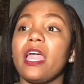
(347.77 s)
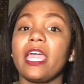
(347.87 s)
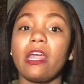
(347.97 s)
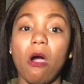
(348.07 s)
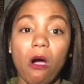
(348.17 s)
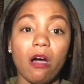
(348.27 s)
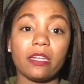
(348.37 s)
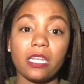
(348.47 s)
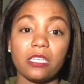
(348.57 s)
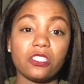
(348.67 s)
it all
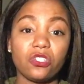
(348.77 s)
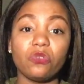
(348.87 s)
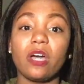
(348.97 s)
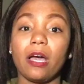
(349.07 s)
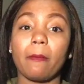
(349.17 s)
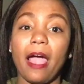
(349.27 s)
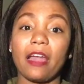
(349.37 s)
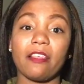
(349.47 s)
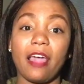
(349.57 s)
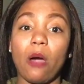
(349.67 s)
needs to come
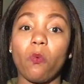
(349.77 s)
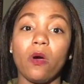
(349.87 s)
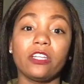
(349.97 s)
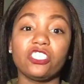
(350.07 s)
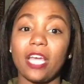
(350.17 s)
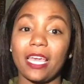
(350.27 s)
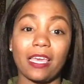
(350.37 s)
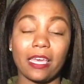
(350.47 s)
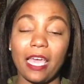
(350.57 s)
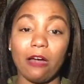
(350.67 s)
out of that one
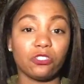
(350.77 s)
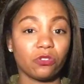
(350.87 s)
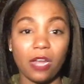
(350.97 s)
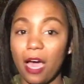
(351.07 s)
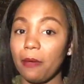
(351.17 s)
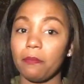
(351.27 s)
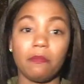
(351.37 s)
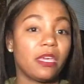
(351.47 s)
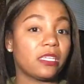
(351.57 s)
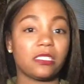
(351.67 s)
checking account. Do not
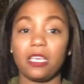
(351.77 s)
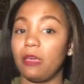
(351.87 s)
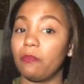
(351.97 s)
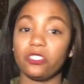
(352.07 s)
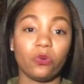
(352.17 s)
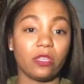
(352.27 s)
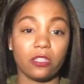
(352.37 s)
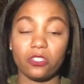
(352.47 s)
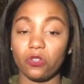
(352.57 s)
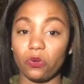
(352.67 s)
mix in between
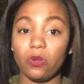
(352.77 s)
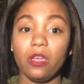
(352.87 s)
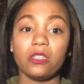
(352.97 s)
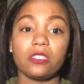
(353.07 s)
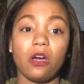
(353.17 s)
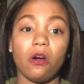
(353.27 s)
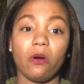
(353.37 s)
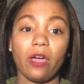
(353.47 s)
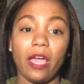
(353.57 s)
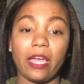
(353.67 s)
the two. So,
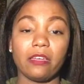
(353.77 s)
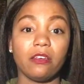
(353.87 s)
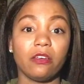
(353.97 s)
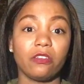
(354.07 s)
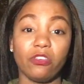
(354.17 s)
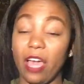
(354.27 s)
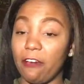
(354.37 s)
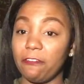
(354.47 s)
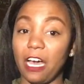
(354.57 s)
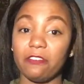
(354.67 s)
okay, you
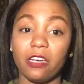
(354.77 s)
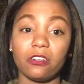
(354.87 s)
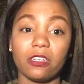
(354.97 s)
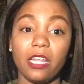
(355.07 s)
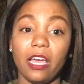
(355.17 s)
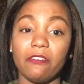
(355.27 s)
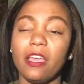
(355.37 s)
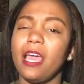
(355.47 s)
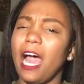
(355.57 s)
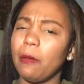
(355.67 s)
have 500 left.
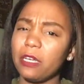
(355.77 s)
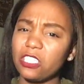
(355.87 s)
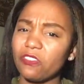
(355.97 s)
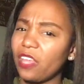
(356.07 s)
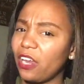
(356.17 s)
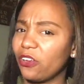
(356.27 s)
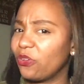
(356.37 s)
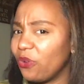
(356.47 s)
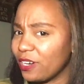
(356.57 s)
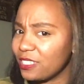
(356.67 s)
How much of that are
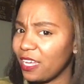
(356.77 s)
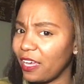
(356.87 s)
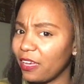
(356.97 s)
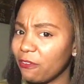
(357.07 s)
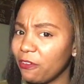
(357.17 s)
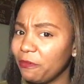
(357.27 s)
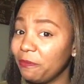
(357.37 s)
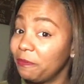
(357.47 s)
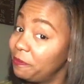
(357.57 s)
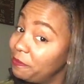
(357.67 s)
you going to save?
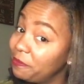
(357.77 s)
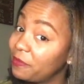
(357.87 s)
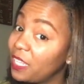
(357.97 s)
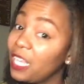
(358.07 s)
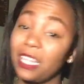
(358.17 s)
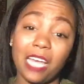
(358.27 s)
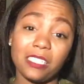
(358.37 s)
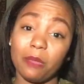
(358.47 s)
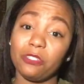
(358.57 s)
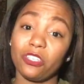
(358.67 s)

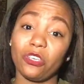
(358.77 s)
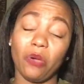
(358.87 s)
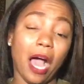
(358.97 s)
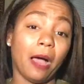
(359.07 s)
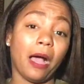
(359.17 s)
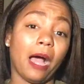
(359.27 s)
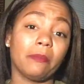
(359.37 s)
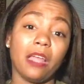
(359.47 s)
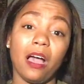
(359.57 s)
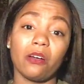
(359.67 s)
That's up to you.
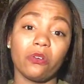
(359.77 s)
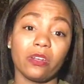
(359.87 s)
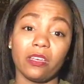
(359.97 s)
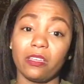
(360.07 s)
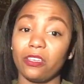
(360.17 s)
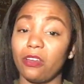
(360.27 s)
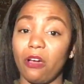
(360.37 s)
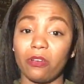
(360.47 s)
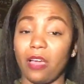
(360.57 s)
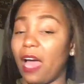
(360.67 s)
I'm not going
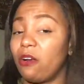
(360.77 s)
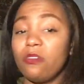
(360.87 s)
to, I